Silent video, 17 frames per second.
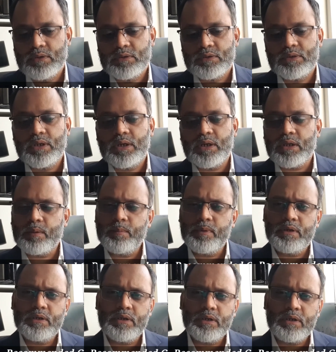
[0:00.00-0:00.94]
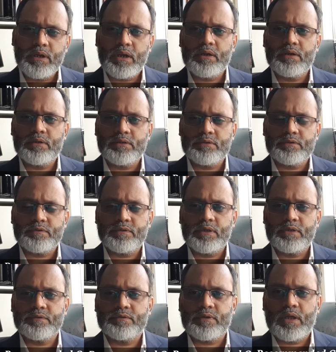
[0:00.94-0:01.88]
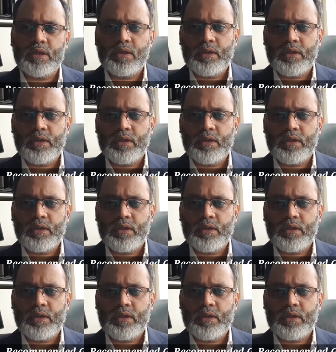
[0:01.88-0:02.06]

The recommended guidance is